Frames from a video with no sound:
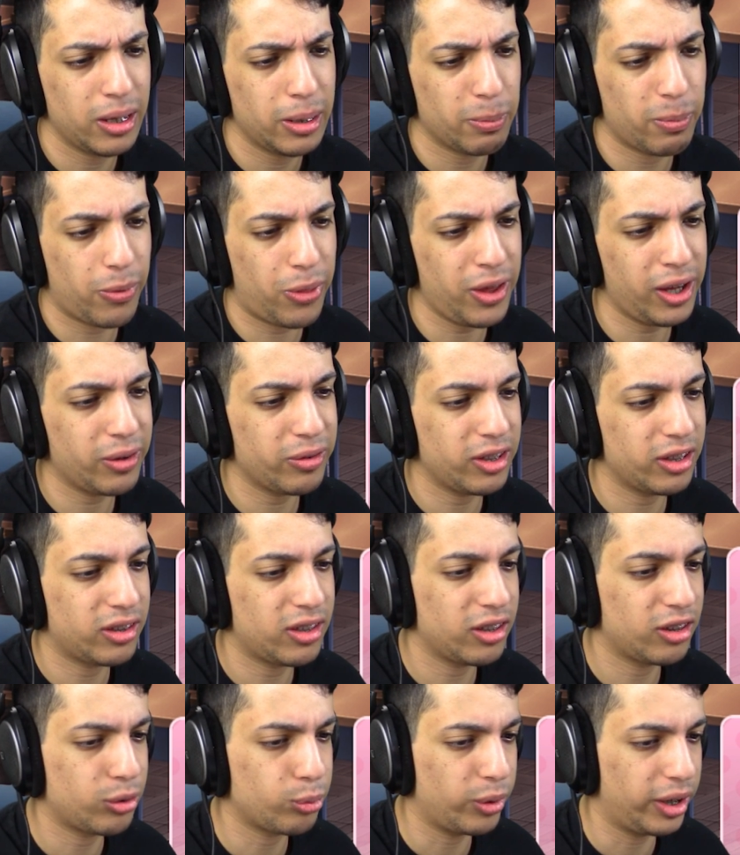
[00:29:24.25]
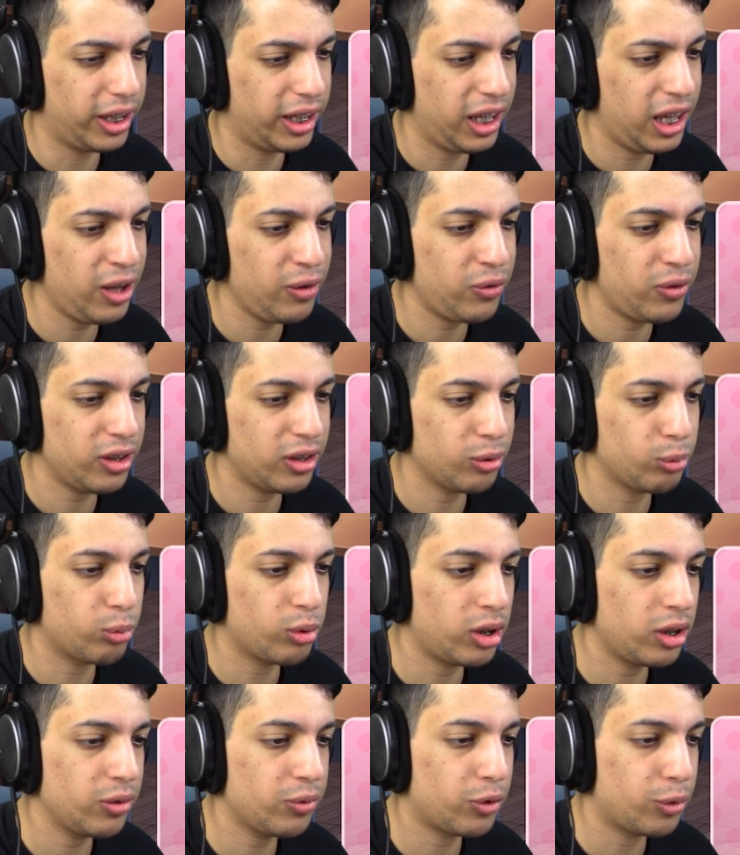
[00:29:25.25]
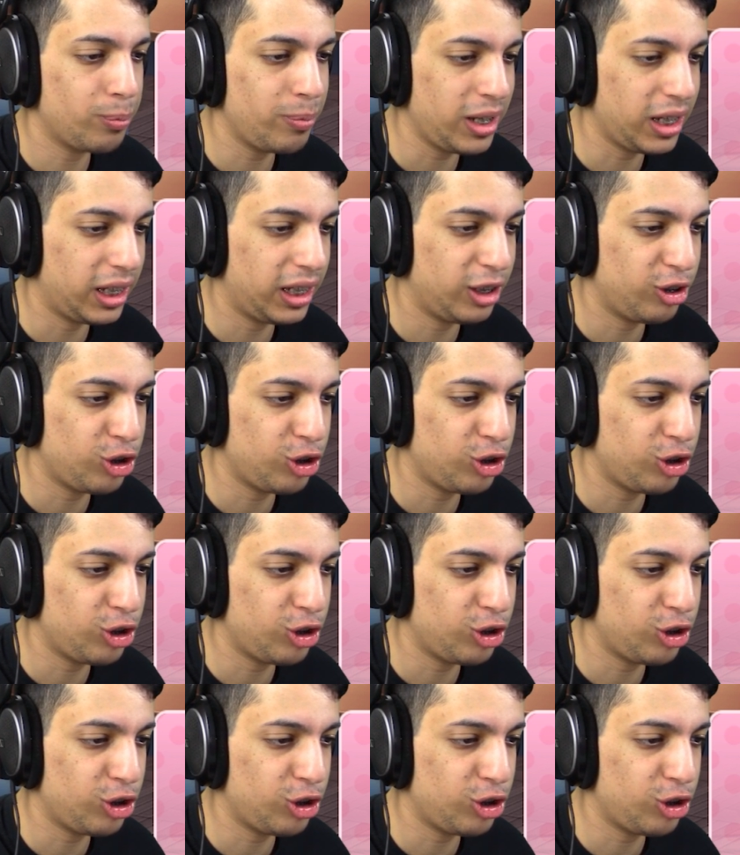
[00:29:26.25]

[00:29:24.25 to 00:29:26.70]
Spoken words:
But think of it this way, if it weren't for me,